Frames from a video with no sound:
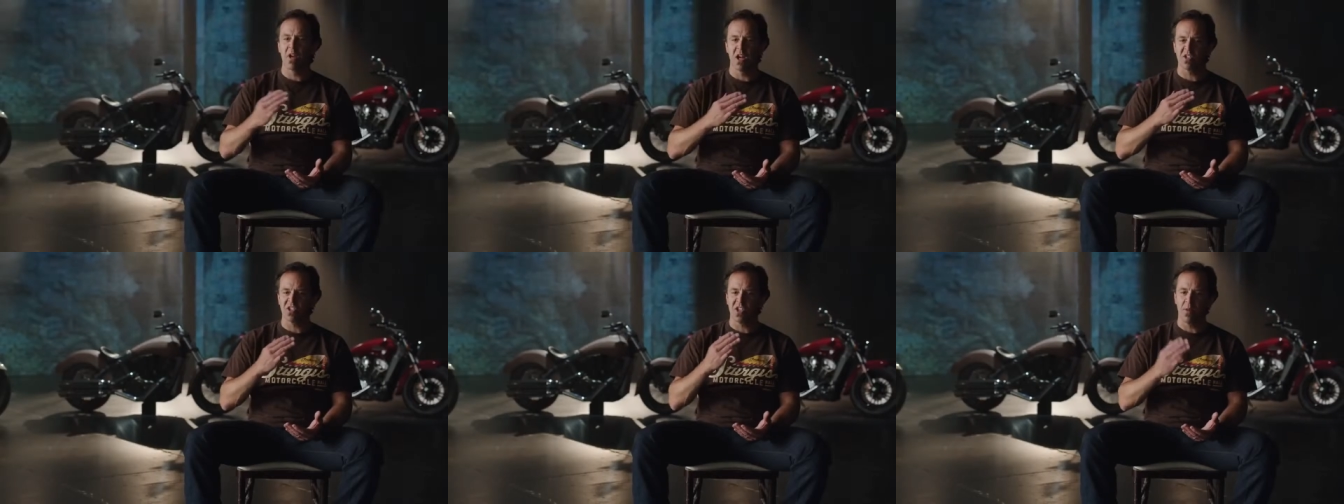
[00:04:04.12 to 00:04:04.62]
You're
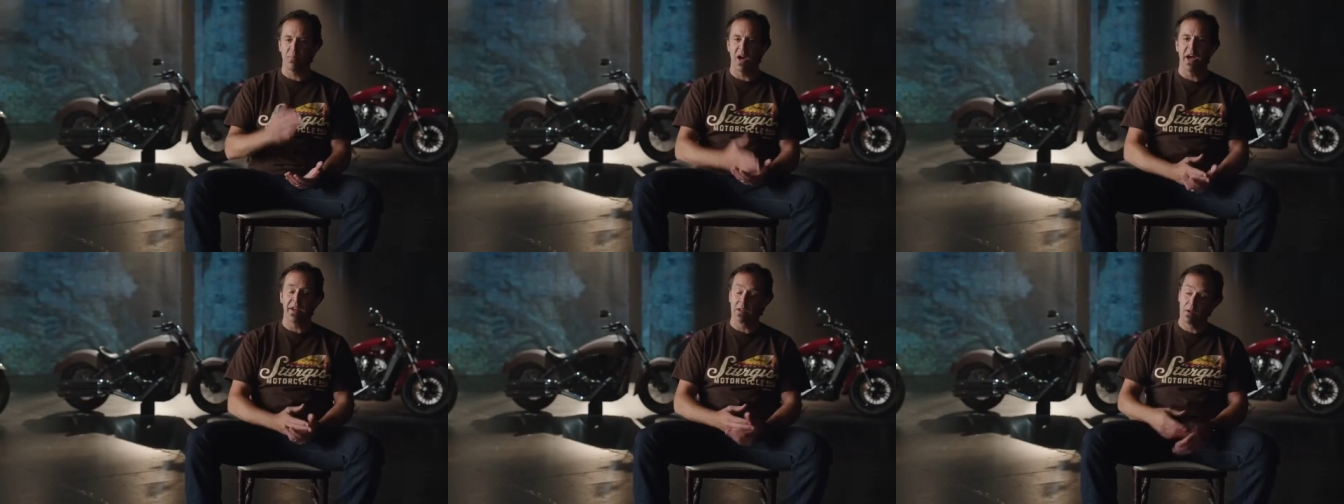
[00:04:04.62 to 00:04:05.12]
not just going to
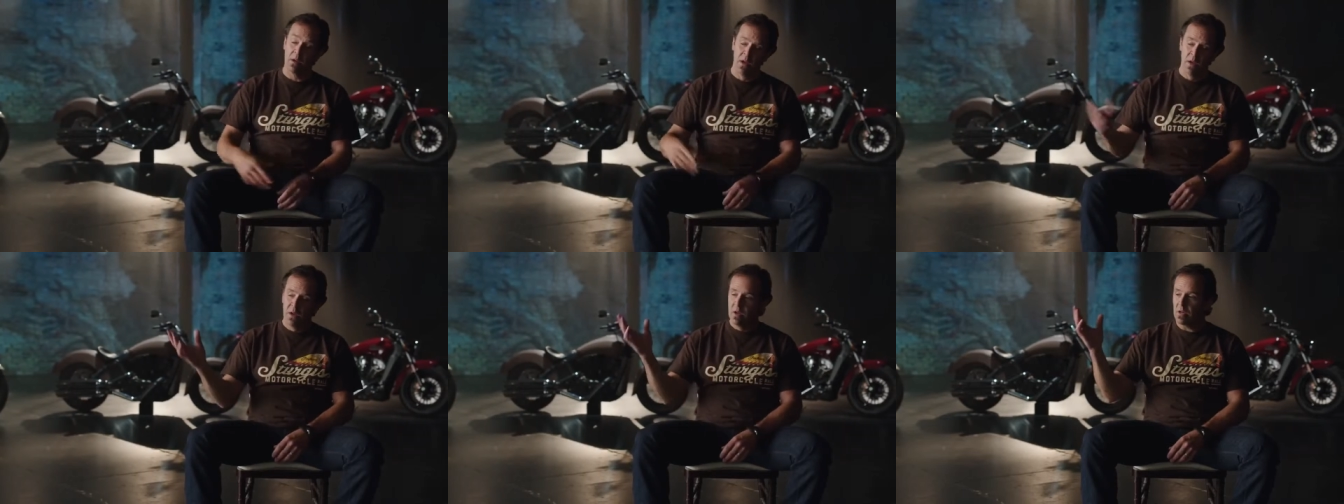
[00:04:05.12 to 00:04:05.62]
buy it and go,
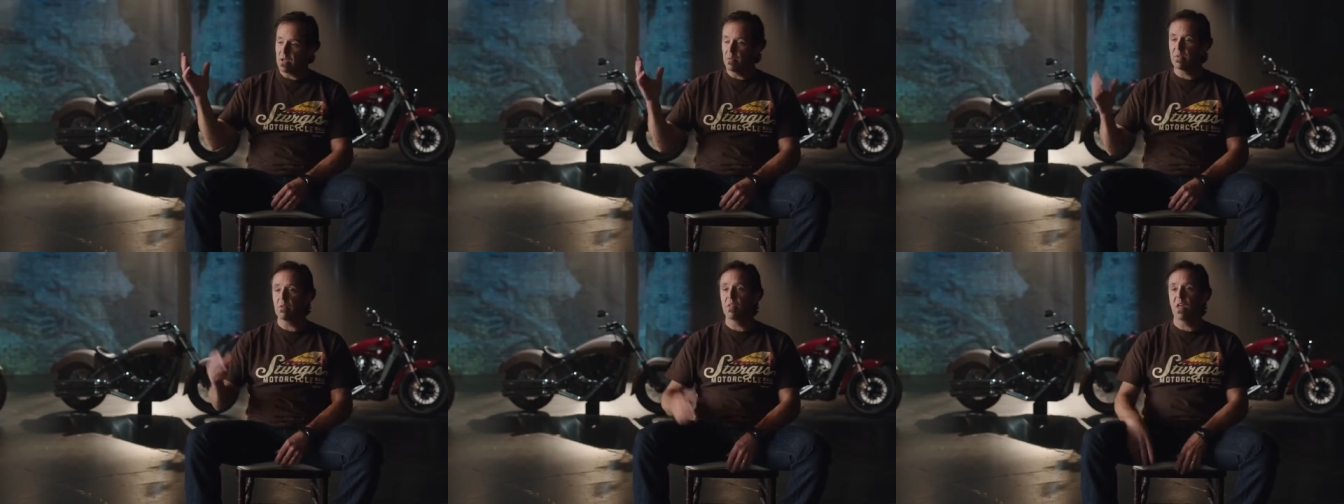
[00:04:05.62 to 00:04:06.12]
okay,
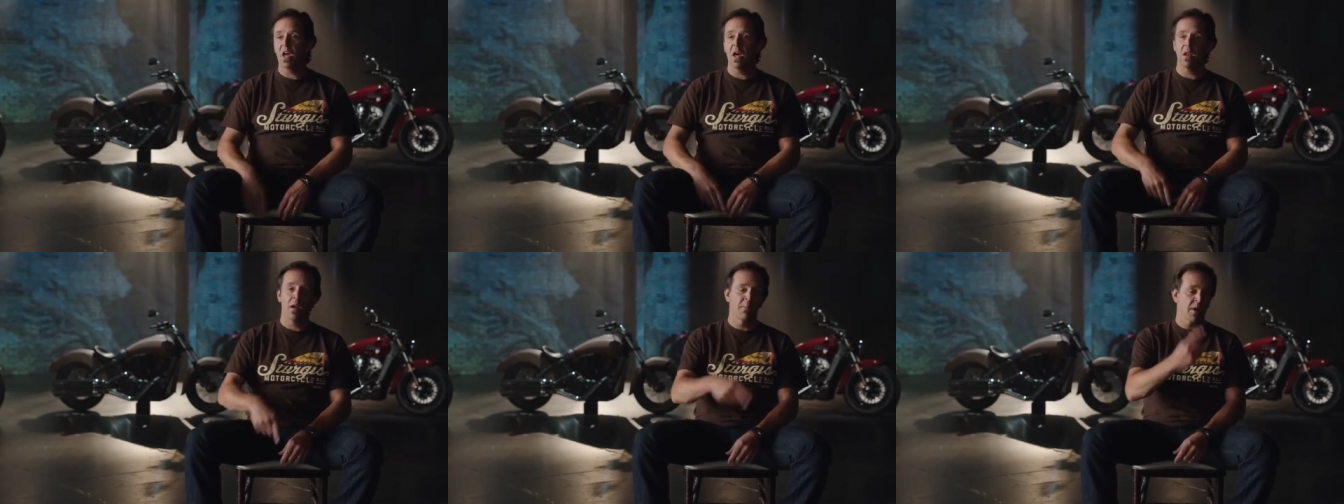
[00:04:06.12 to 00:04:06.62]
I'm done with
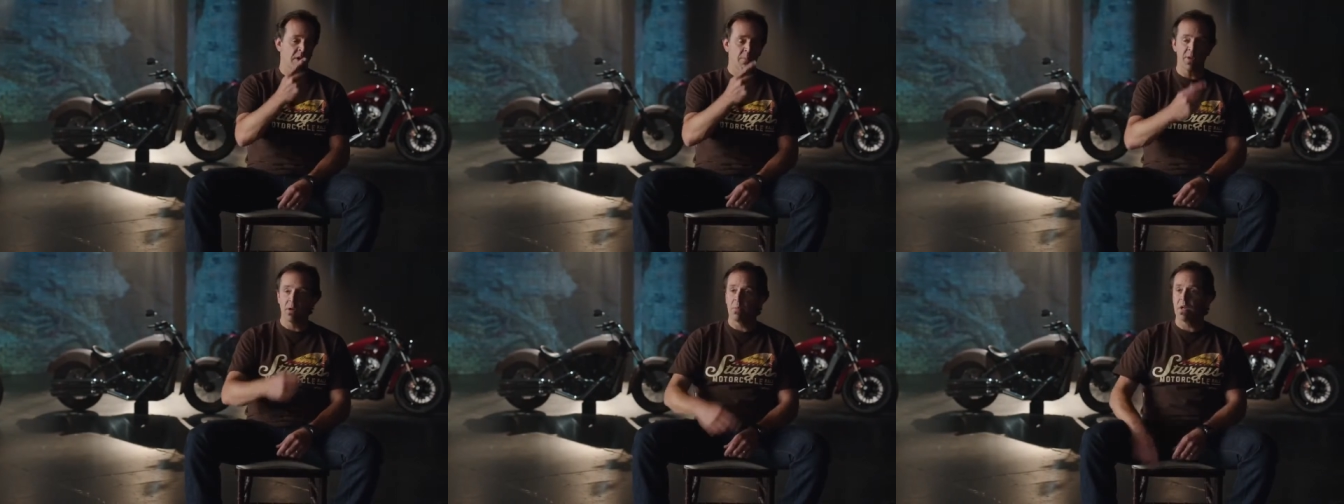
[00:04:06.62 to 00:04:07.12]
that, I better get a
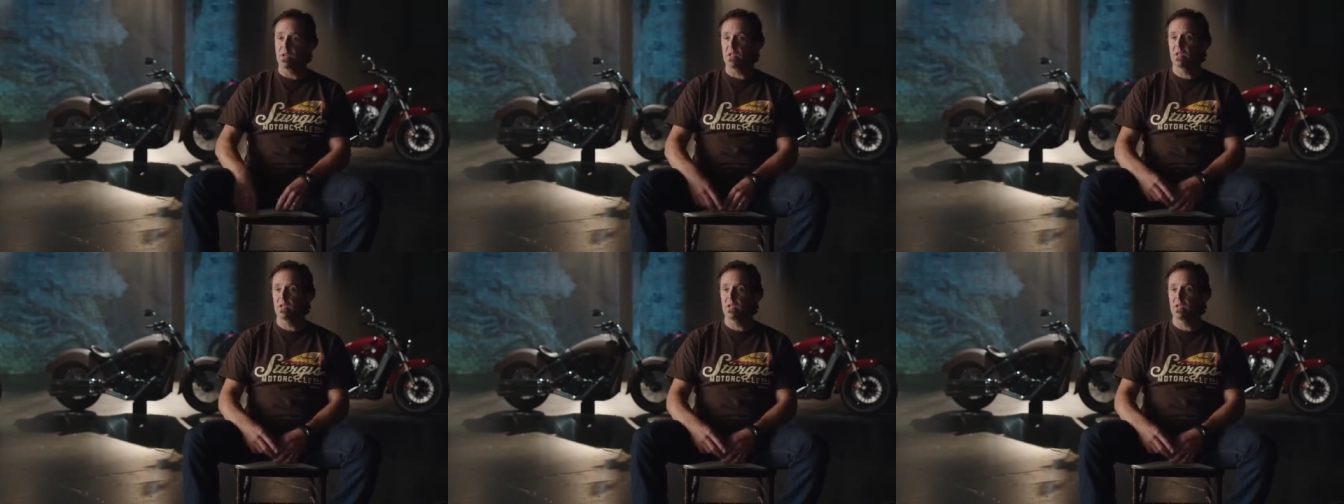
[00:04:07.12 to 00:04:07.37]
bigger bike.